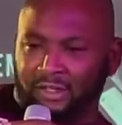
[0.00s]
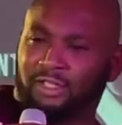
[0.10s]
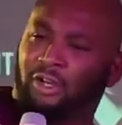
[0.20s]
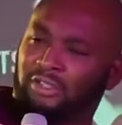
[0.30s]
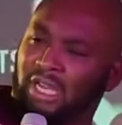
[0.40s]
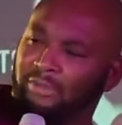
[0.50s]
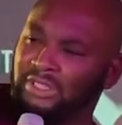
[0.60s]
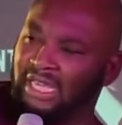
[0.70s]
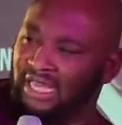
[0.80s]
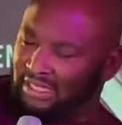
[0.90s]
church I was
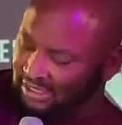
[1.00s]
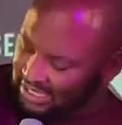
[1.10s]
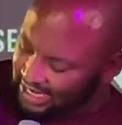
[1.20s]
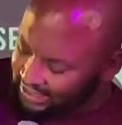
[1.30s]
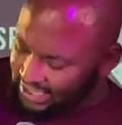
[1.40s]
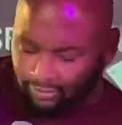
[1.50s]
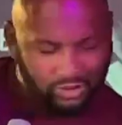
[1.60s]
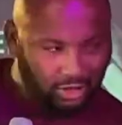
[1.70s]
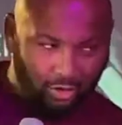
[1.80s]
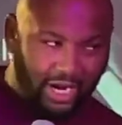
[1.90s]
at that was
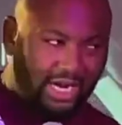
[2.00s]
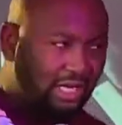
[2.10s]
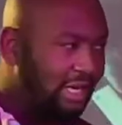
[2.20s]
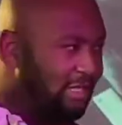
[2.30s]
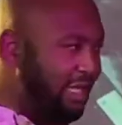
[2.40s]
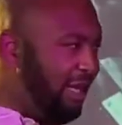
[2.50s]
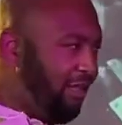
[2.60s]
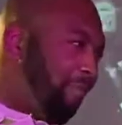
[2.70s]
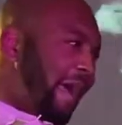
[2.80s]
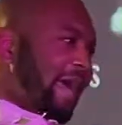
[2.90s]
great. There's that other
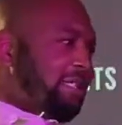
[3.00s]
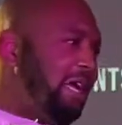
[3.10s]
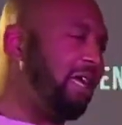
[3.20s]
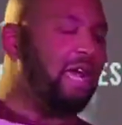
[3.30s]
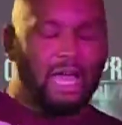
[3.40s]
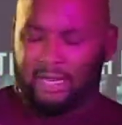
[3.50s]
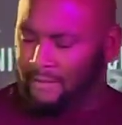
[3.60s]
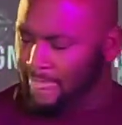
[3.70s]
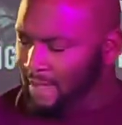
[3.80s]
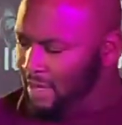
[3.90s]
badge I got,
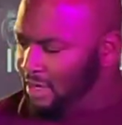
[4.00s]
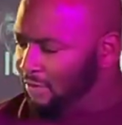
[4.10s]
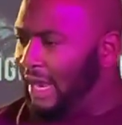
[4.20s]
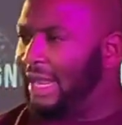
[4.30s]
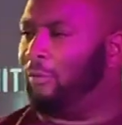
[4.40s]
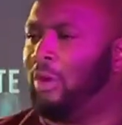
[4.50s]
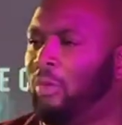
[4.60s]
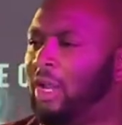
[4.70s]
right? And we want to